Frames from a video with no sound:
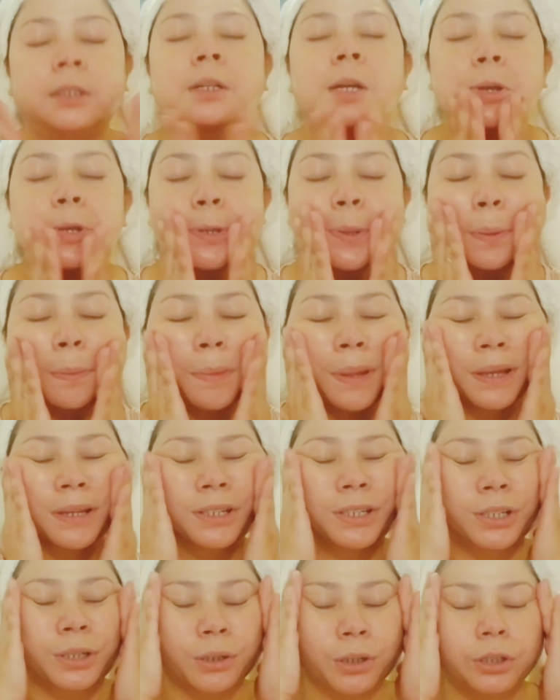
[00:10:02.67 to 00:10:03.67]
So make
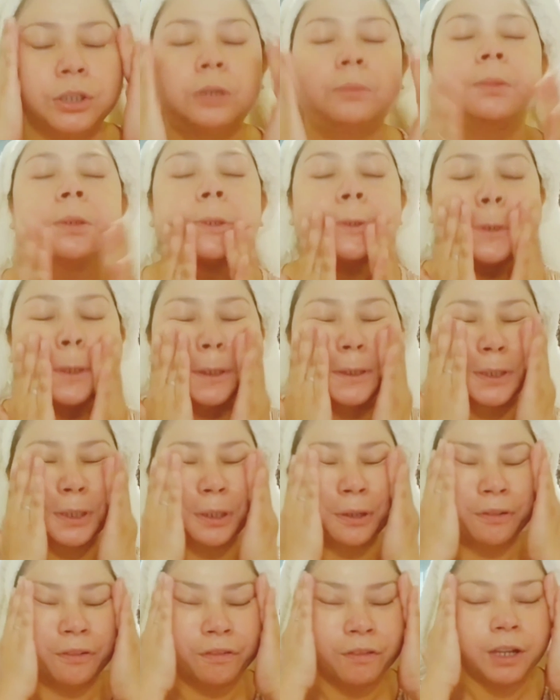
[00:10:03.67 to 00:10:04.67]
sure you massage
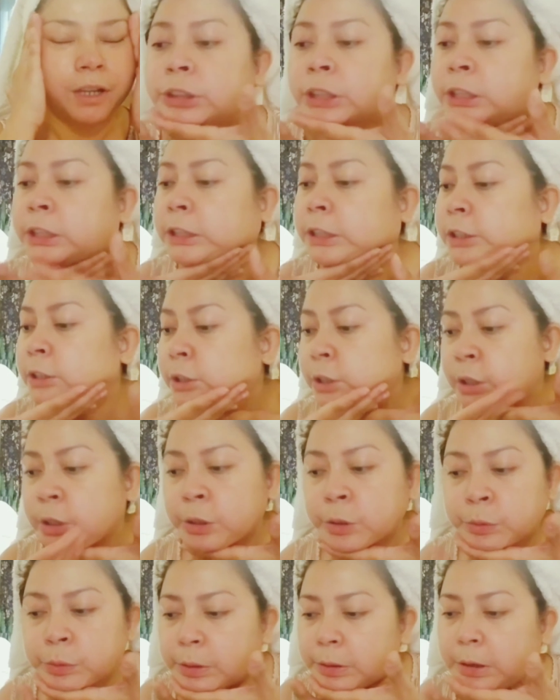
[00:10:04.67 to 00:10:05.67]
your face.
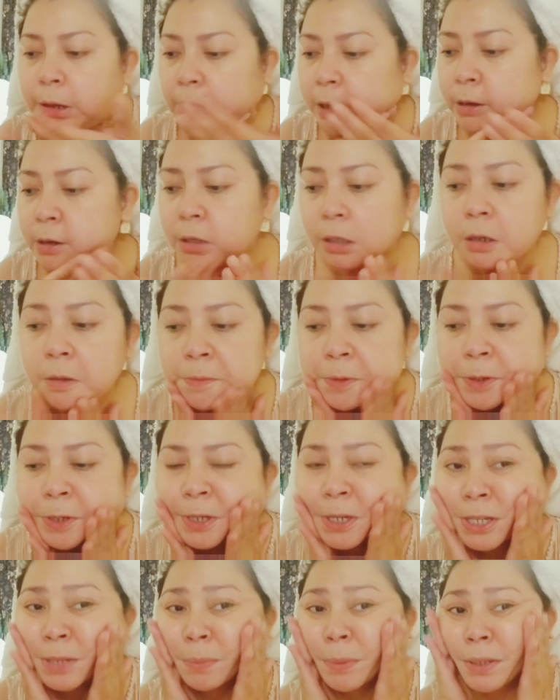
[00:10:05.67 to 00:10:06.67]
Continue
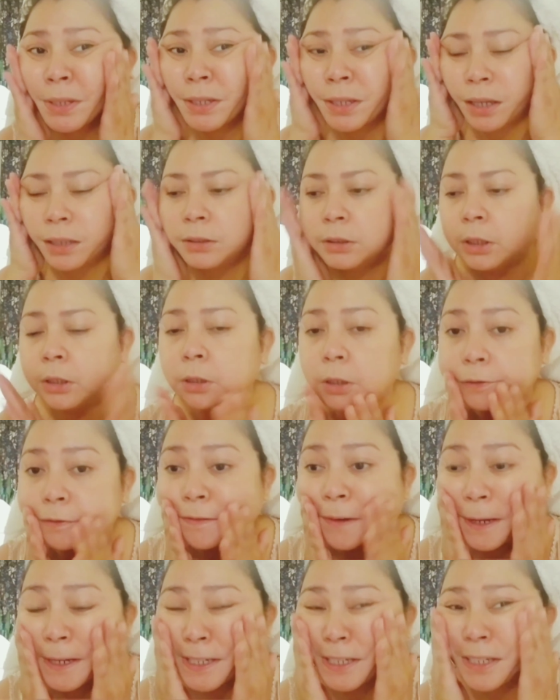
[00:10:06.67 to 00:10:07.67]
just massaging your
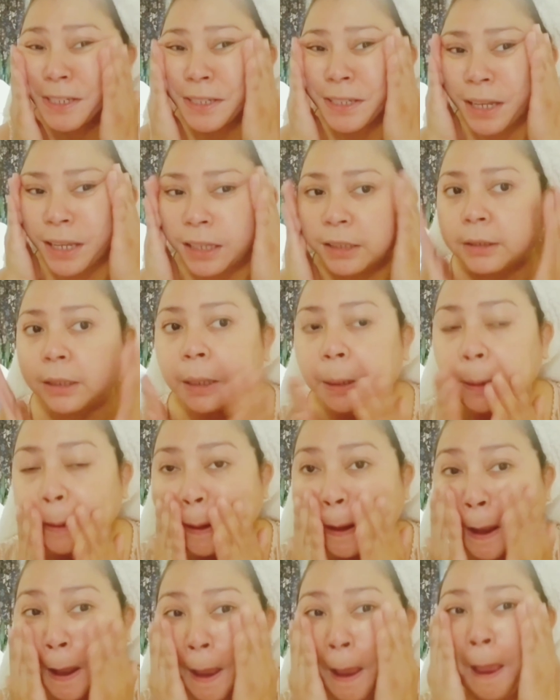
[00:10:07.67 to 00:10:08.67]
faces like that.
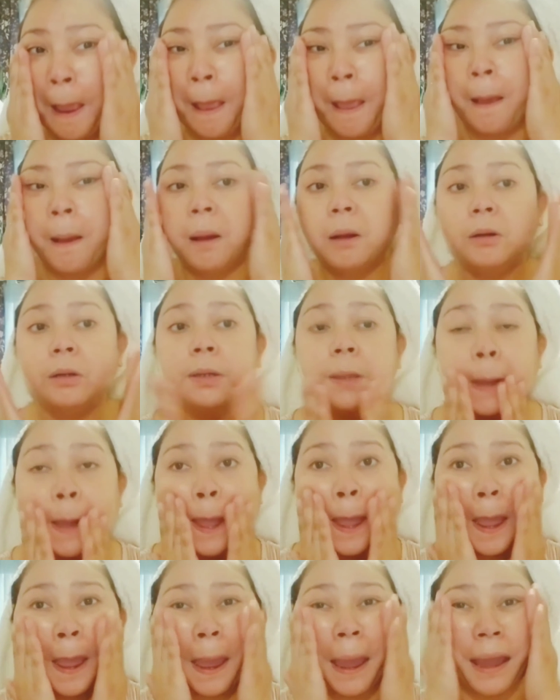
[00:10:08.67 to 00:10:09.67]

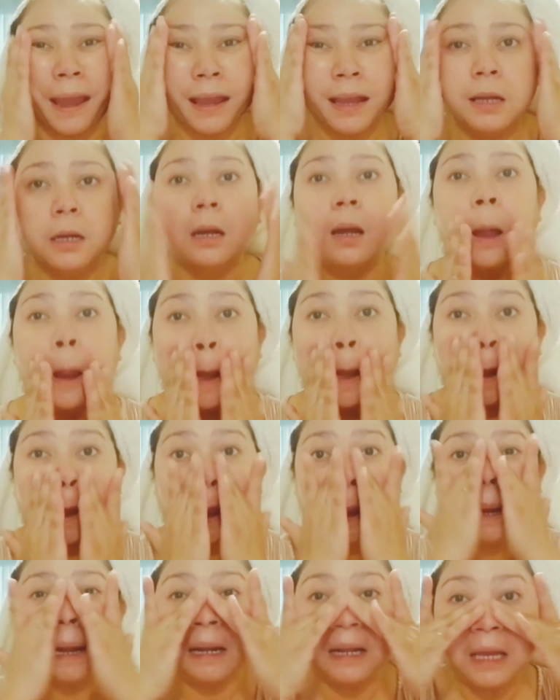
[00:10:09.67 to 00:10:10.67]
Okay, and
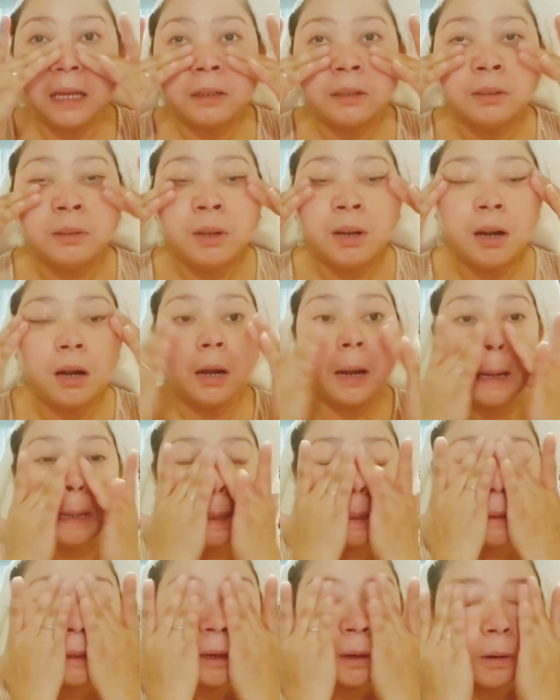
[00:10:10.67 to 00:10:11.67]
then later on, you
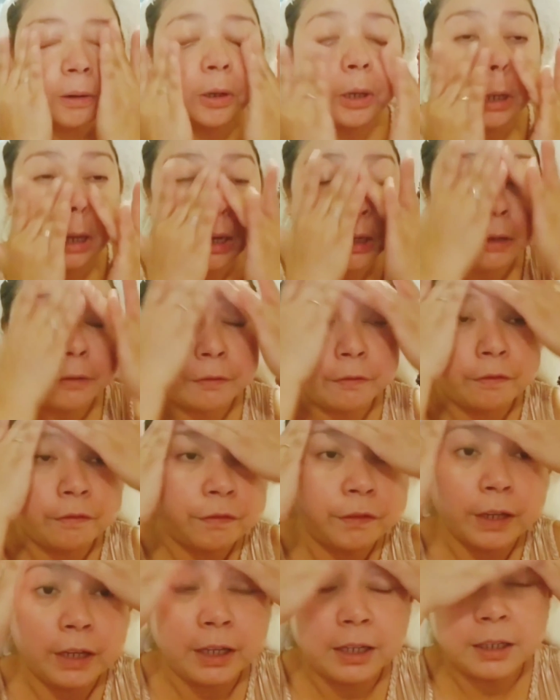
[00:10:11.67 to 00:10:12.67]
know, you're gonna
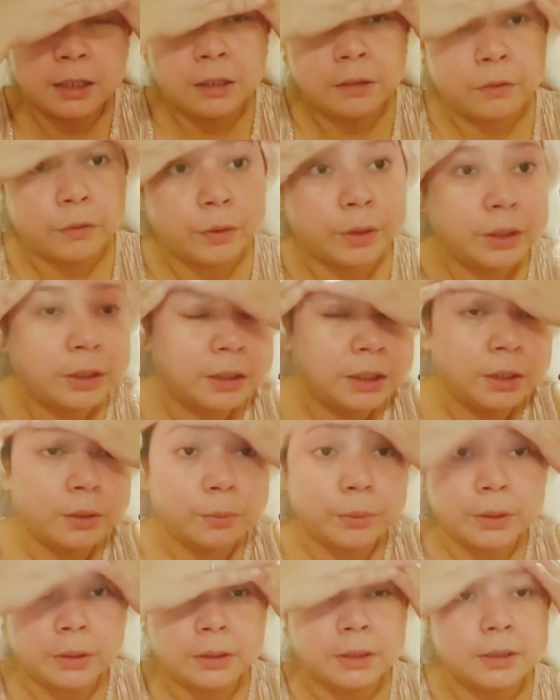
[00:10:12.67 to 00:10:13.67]
feel
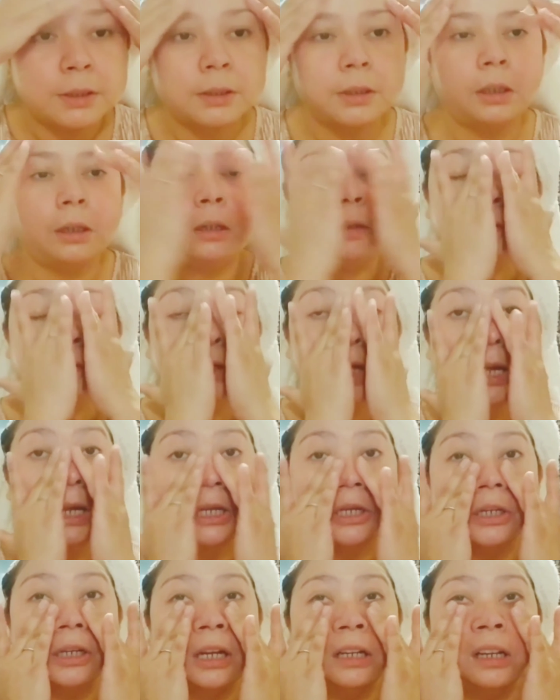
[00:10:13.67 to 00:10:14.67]
really soft.
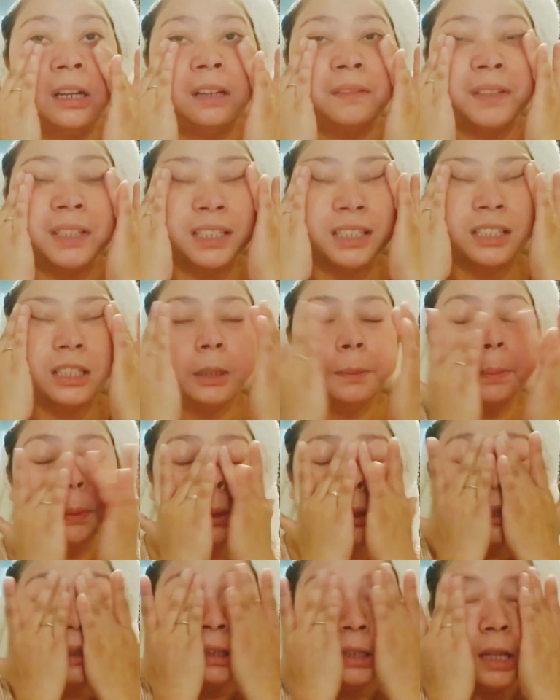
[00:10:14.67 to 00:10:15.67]
You're gonna have a
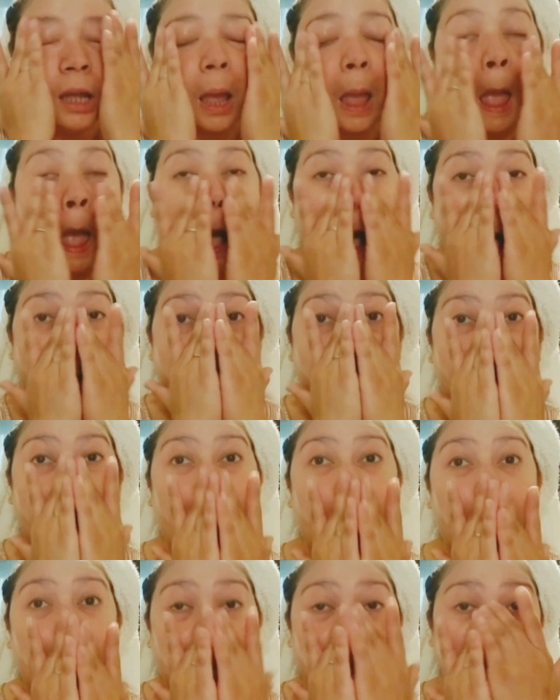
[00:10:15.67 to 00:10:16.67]
supple
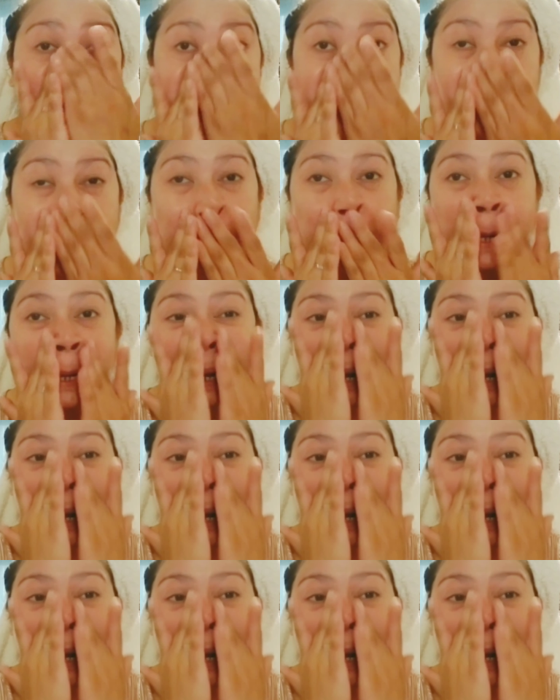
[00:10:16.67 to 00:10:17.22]
skin.